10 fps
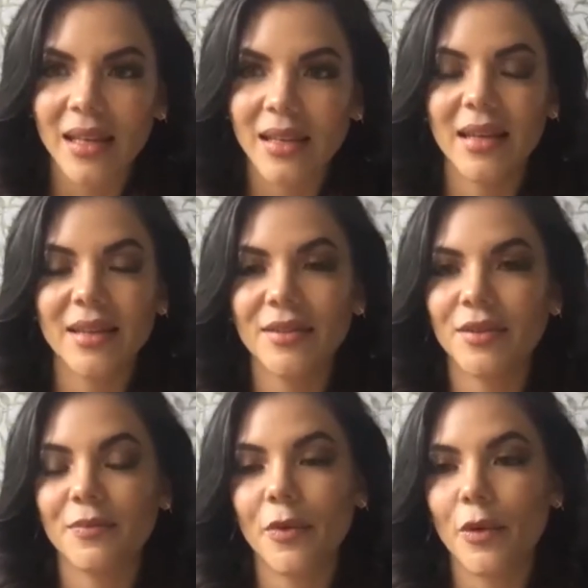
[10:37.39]
that's
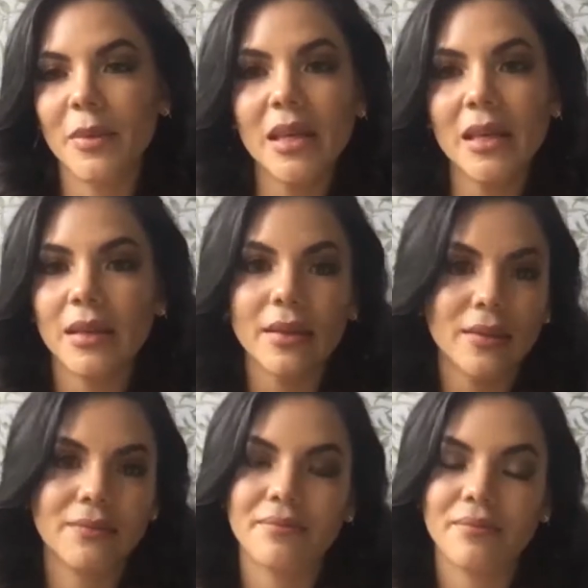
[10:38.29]
for me, that's
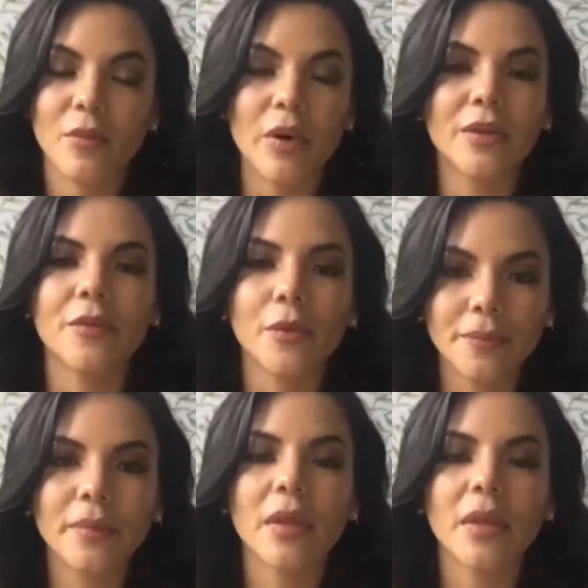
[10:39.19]
wonderful.